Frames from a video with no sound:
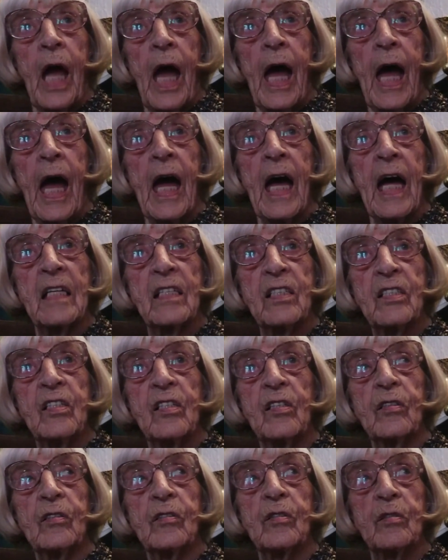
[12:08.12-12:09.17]
Yes,
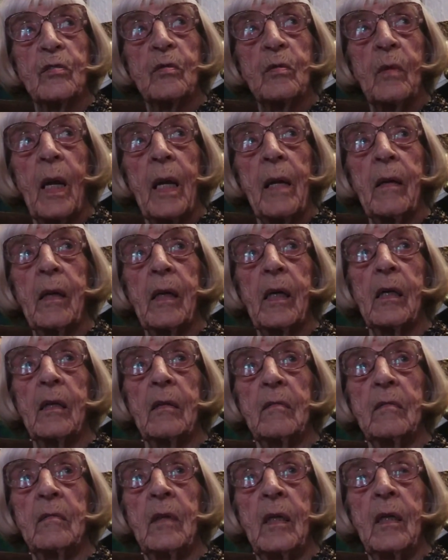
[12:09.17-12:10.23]
you spring
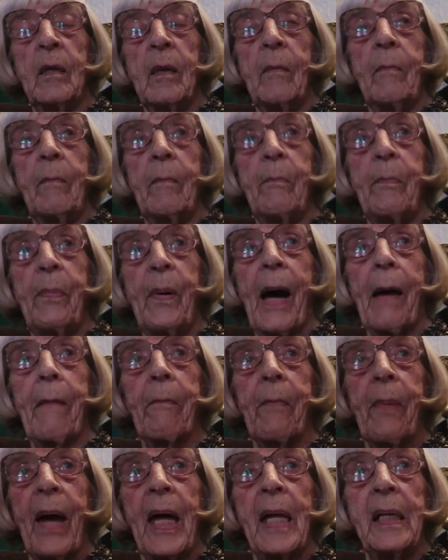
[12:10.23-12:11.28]
and back
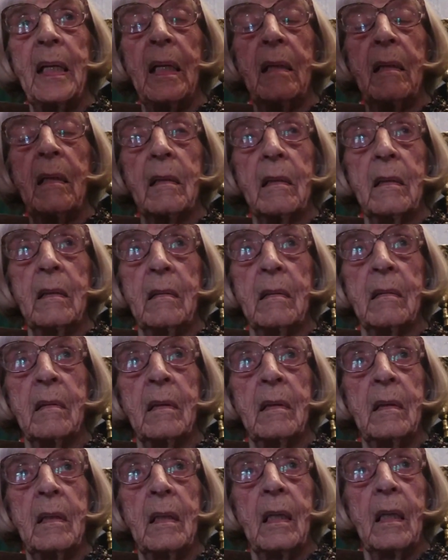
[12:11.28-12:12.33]
bend
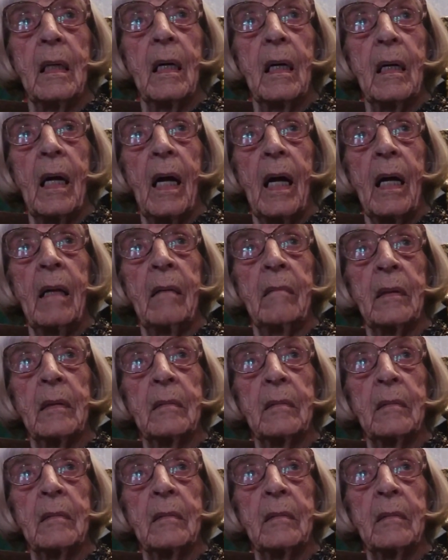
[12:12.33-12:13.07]
and